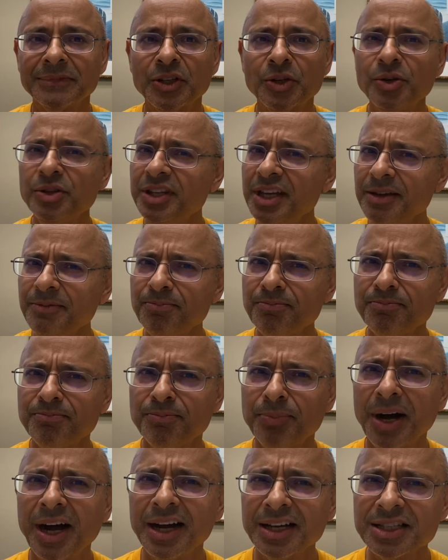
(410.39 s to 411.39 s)
could they
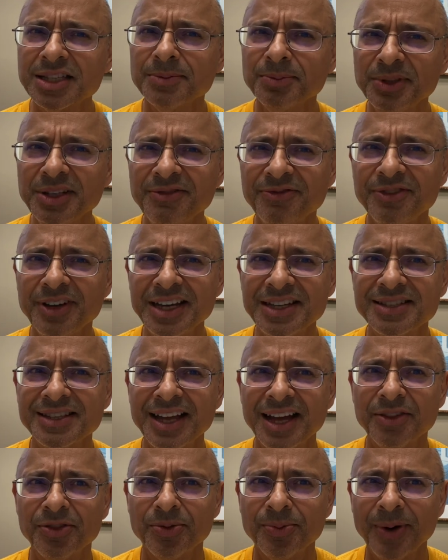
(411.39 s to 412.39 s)
possibly face
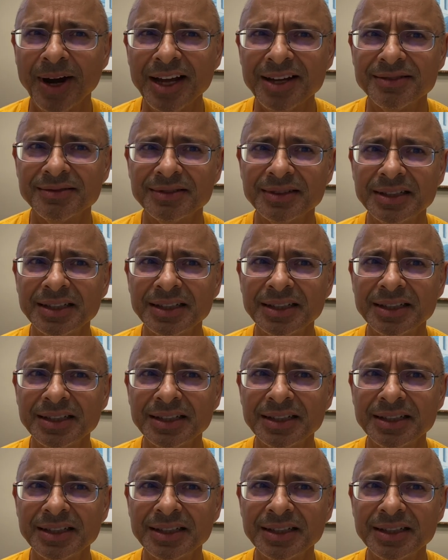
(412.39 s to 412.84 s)
that threat?